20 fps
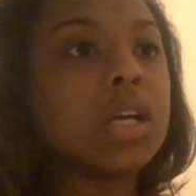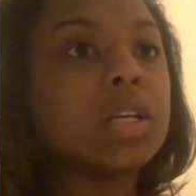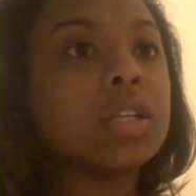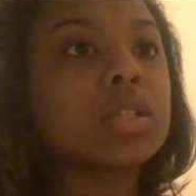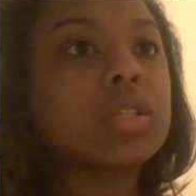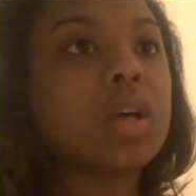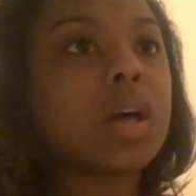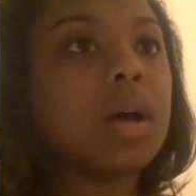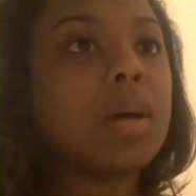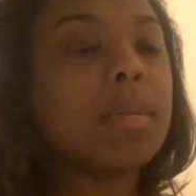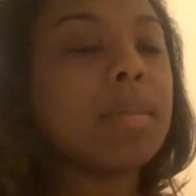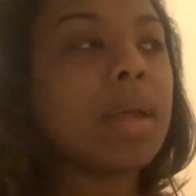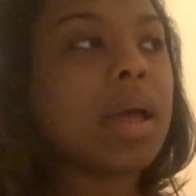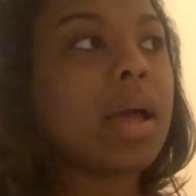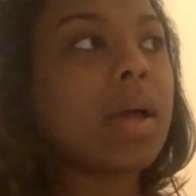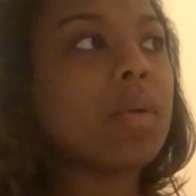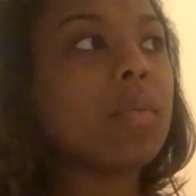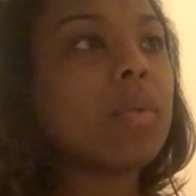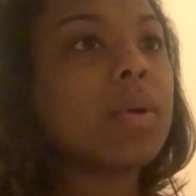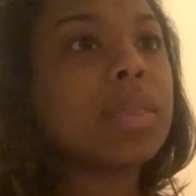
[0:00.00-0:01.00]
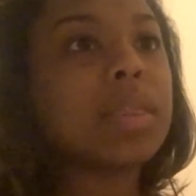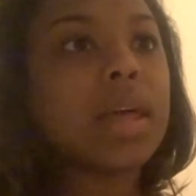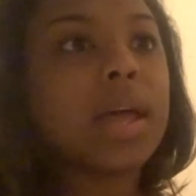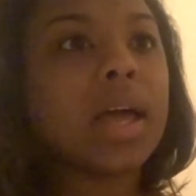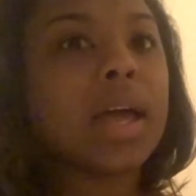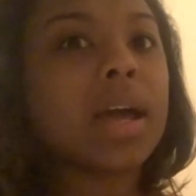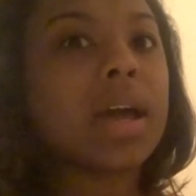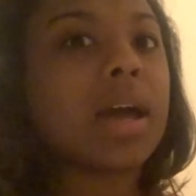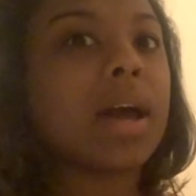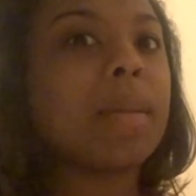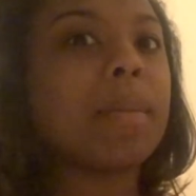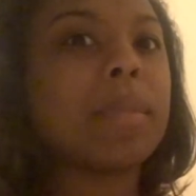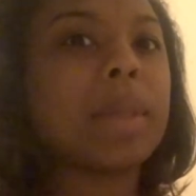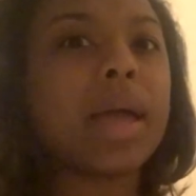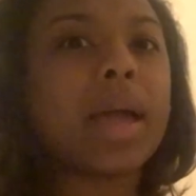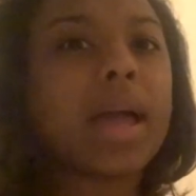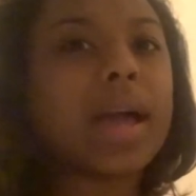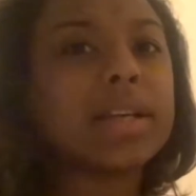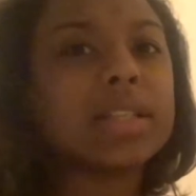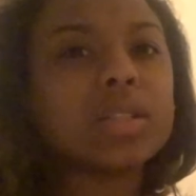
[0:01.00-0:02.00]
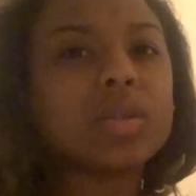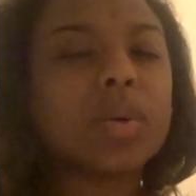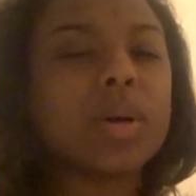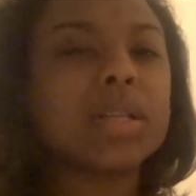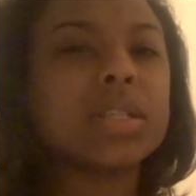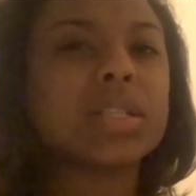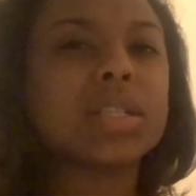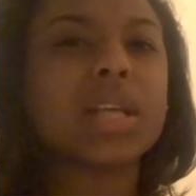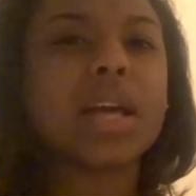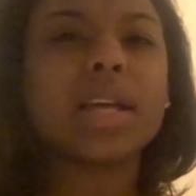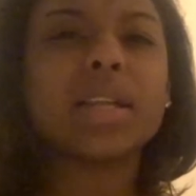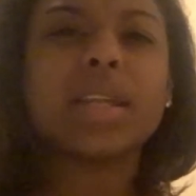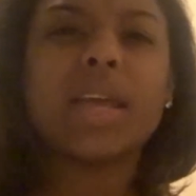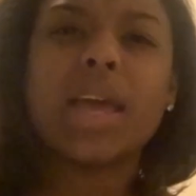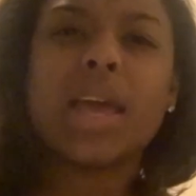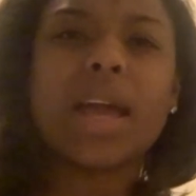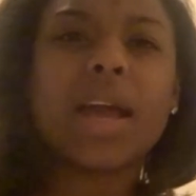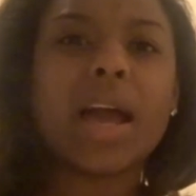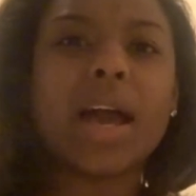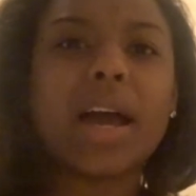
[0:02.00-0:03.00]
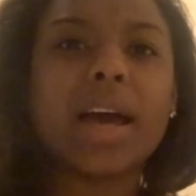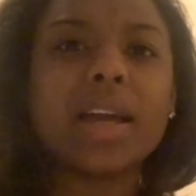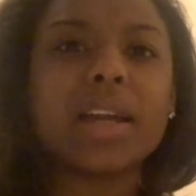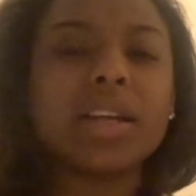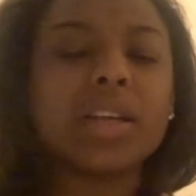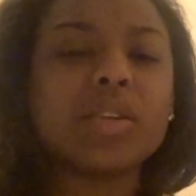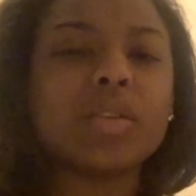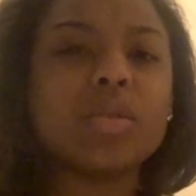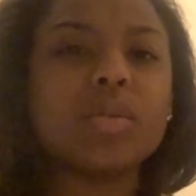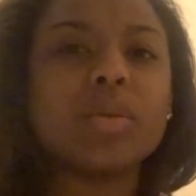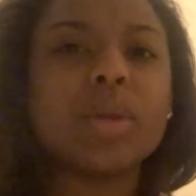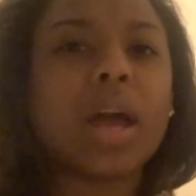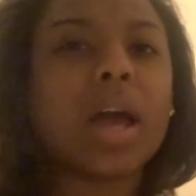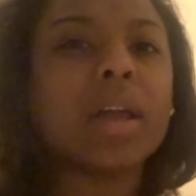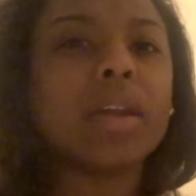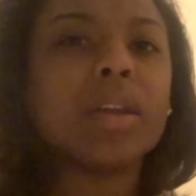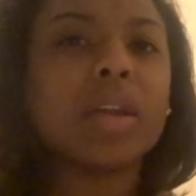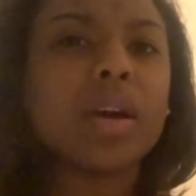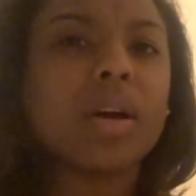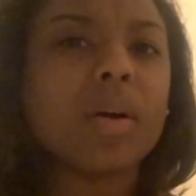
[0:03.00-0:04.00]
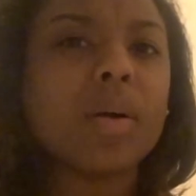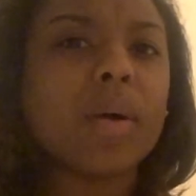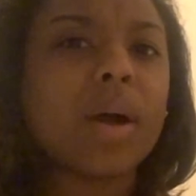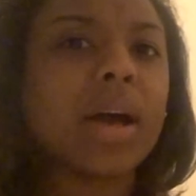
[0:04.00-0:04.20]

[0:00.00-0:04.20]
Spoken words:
So I'm like, what the heck? I'm like asking questions like, dang, how did you not know?